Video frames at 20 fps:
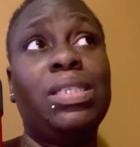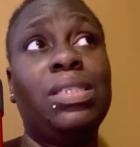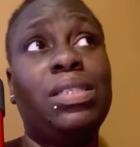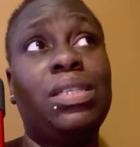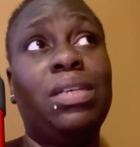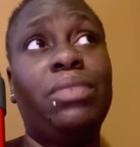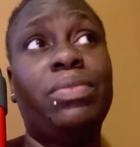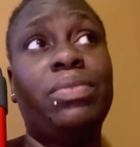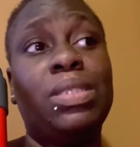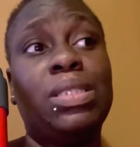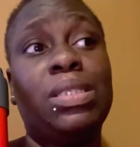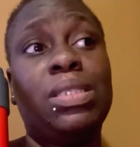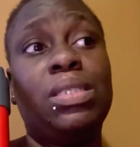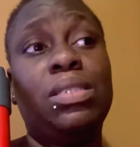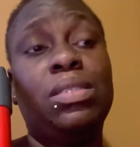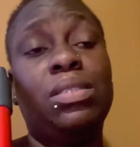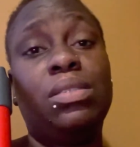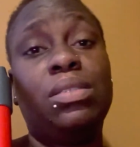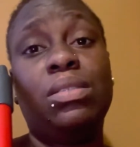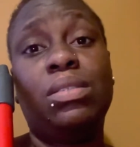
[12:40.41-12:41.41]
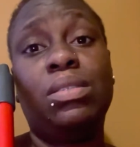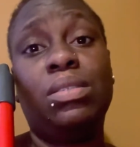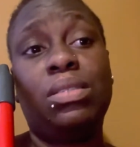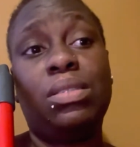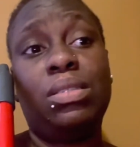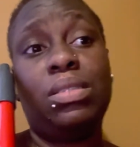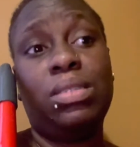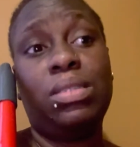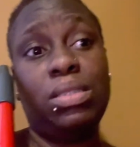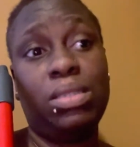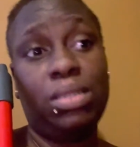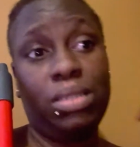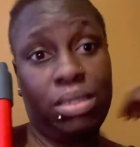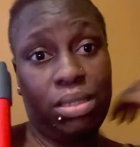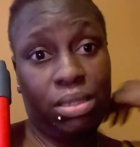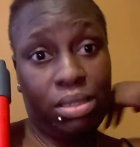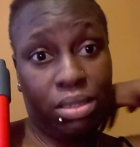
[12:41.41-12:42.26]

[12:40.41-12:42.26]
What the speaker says: the stuff is clean.